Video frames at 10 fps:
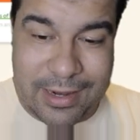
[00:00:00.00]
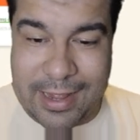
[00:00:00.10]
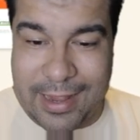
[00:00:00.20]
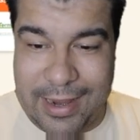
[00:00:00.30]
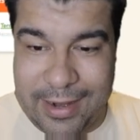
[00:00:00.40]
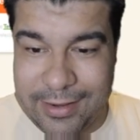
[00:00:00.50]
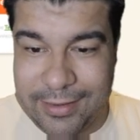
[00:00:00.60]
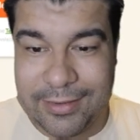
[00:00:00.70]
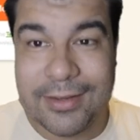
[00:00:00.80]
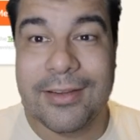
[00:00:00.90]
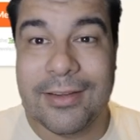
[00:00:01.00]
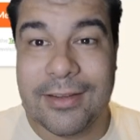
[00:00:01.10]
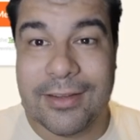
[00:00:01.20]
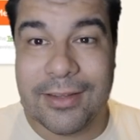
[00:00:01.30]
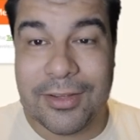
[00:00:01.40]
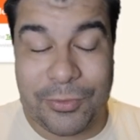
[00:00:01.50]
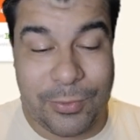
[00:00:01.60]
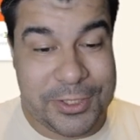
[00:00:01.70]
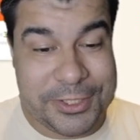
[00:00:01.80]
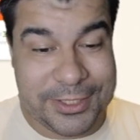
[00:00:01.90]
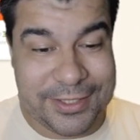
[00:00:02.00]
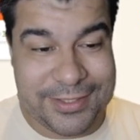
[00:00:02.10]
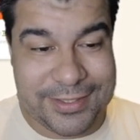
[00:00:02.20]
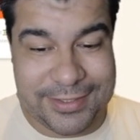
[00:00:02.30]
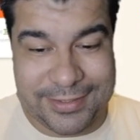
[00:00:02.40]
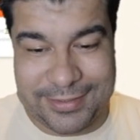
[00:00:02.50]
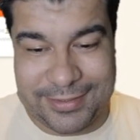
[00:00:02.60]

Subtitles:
high. If you're watching this